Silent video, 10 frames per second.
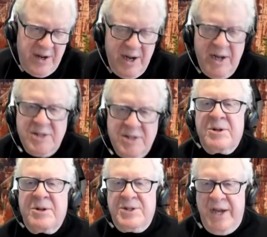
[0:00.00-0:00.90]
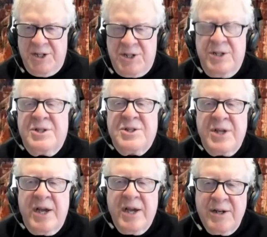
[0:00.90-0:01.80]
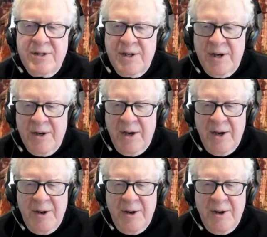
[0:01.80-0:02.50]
prevent hospitalizations and